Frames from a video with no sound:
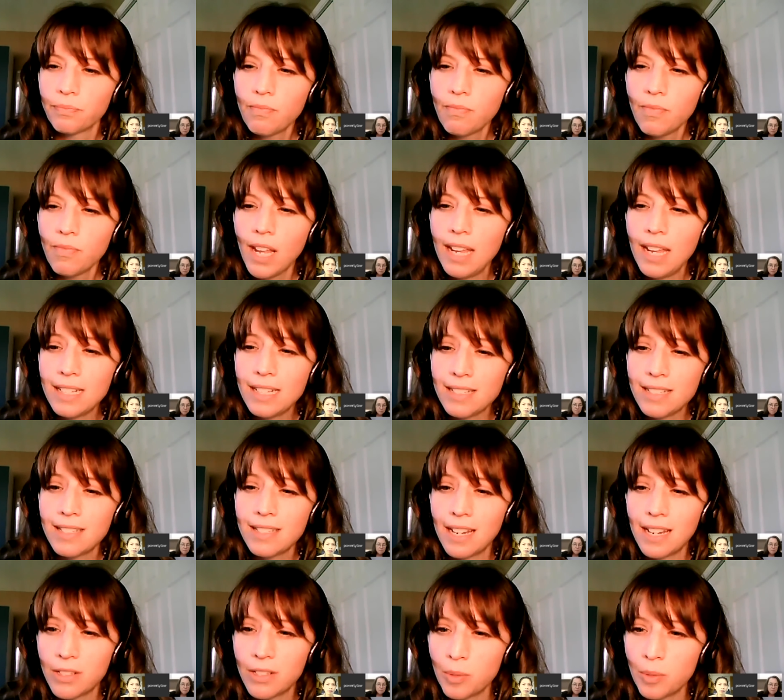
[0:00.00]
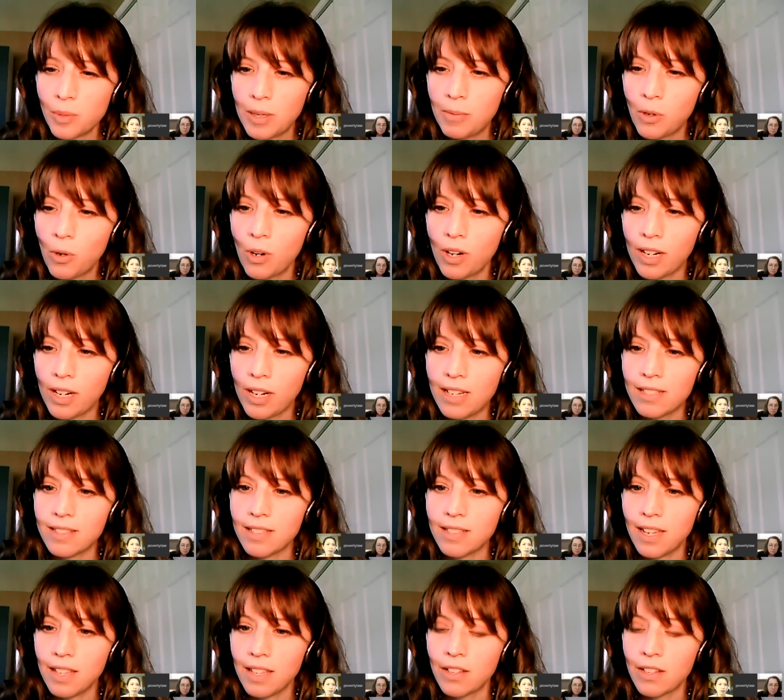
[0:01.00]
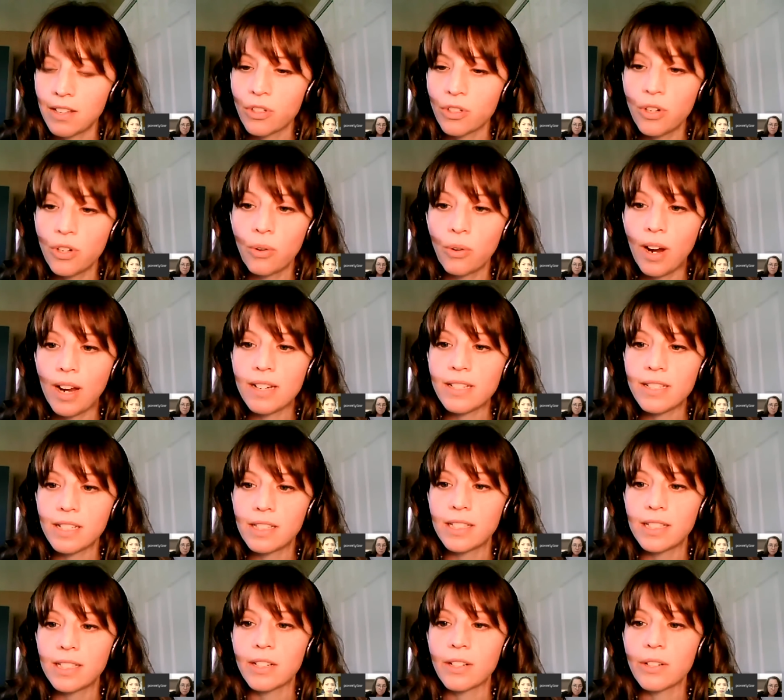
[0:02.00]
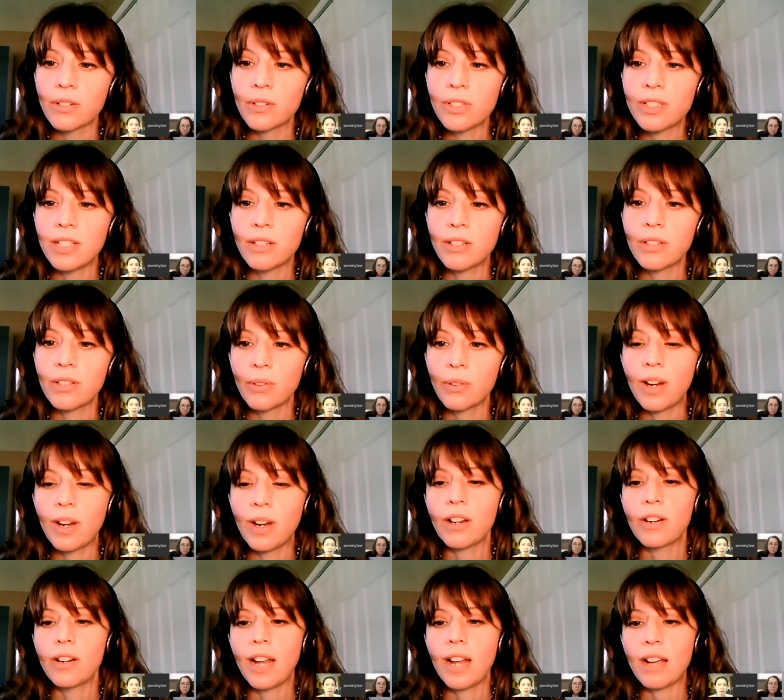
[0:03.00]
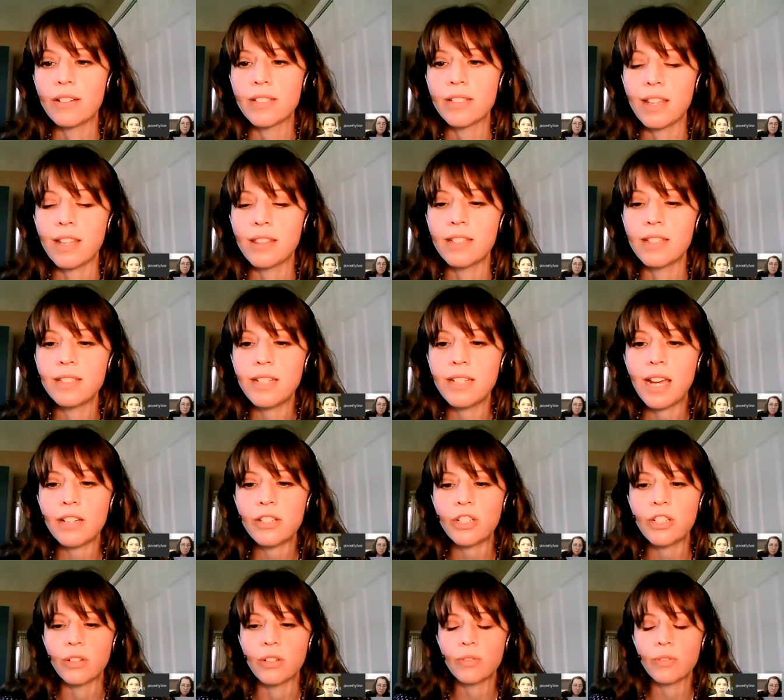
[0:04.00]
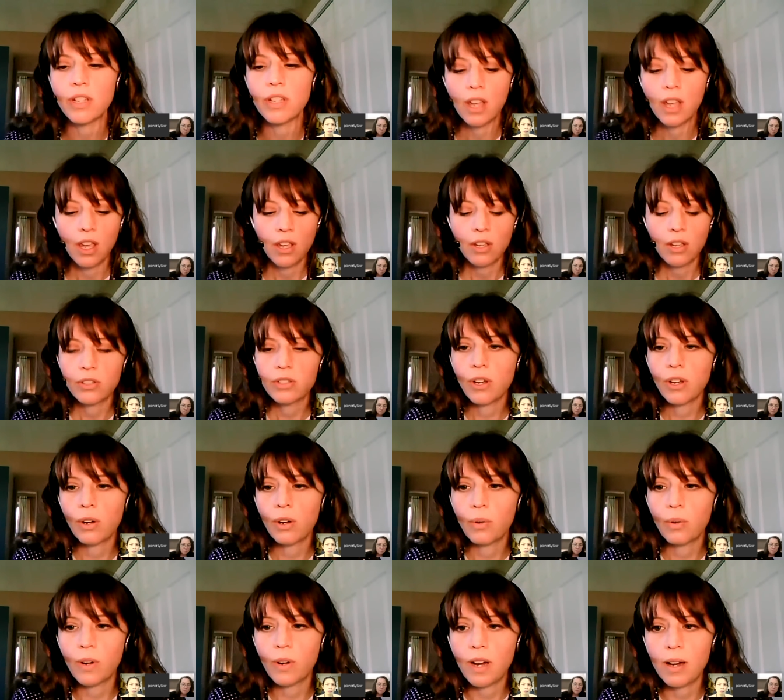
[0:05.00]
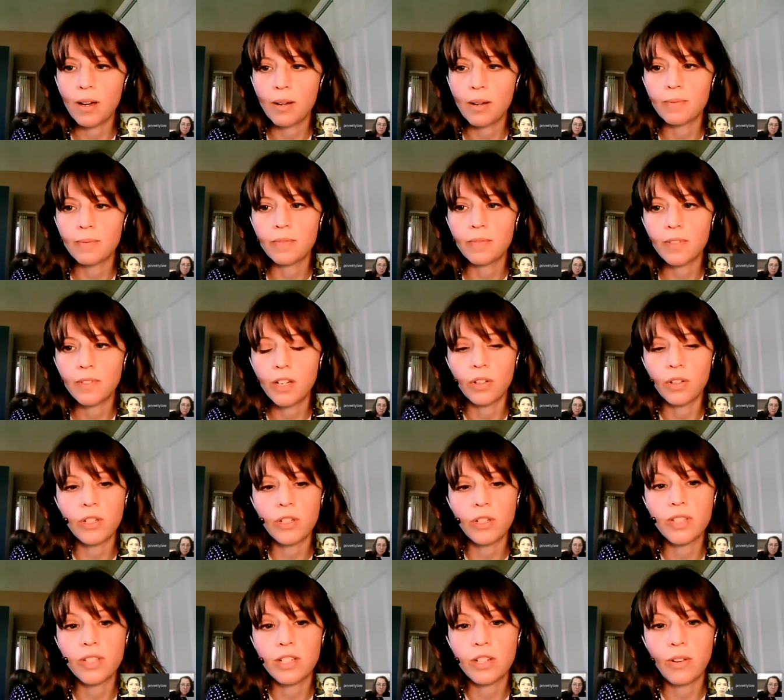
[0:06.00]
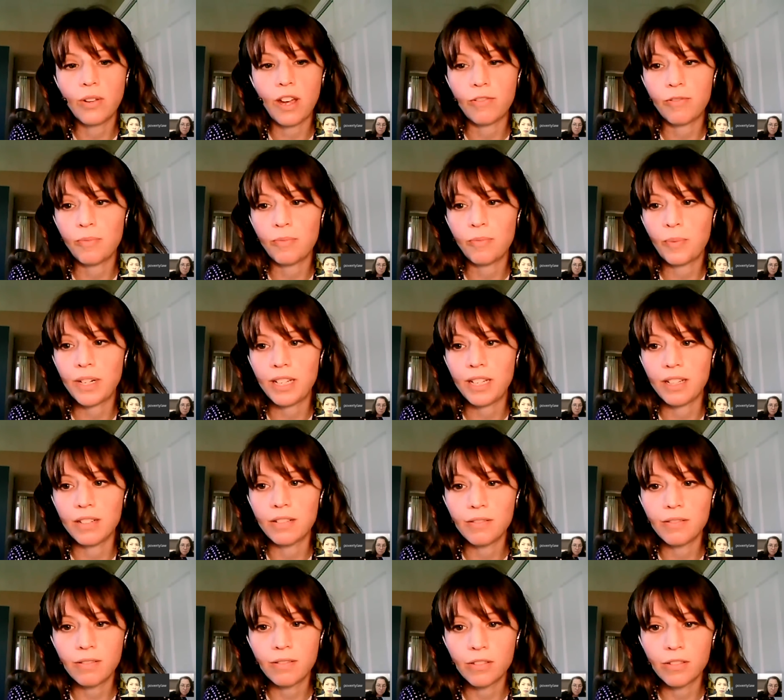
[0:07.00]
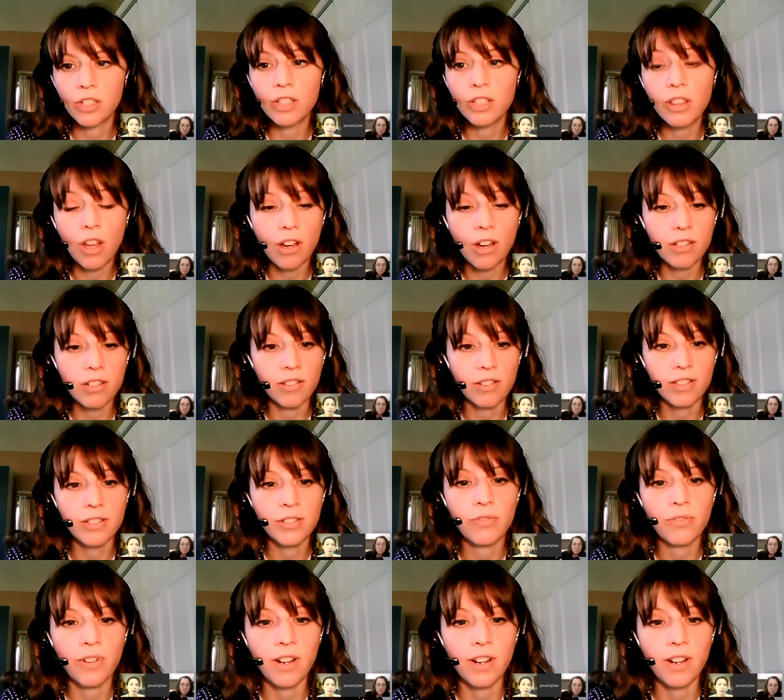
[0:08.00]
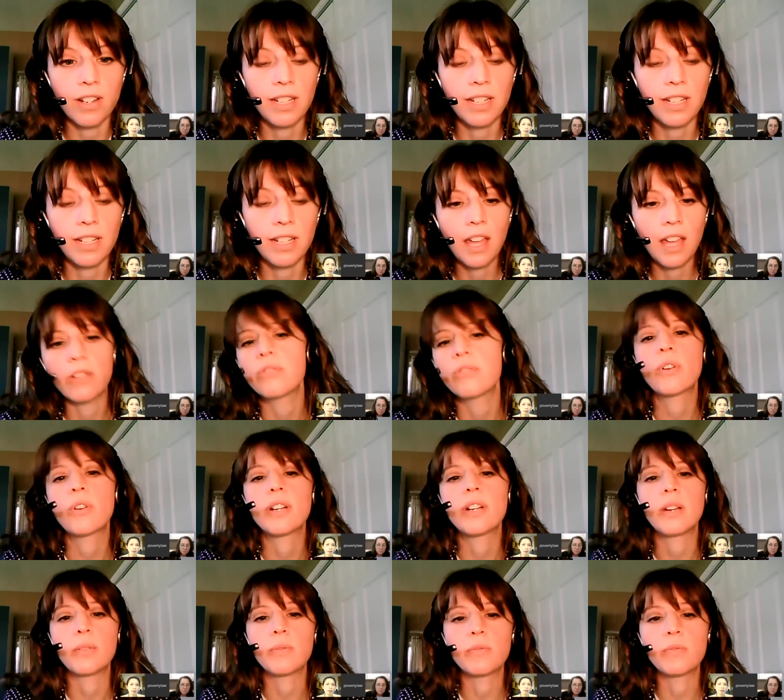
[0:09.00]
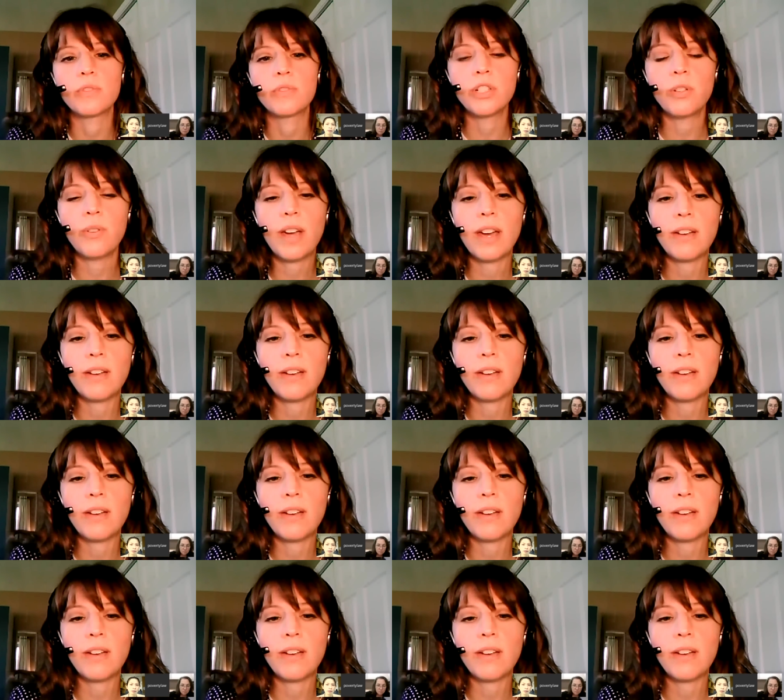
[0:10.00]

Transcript: and a state Supreme Court case saying there's no right to clear or seal a record outside the statutes. So, you said you have pretty good laws on this front in California. Do you have